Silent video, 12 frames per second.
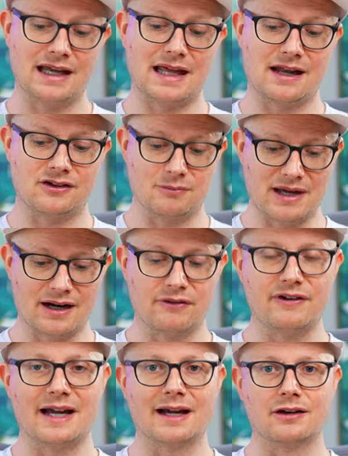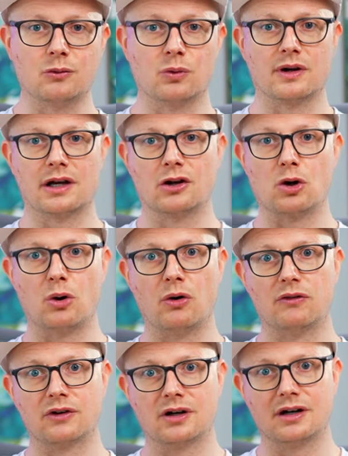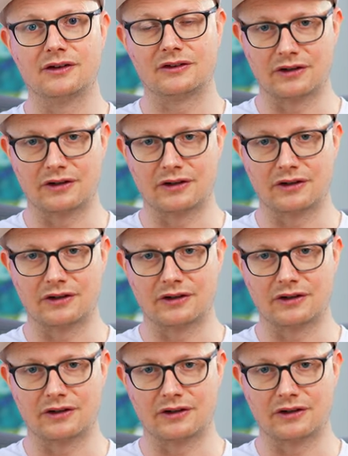And as a matter of fact, we're gonna go over a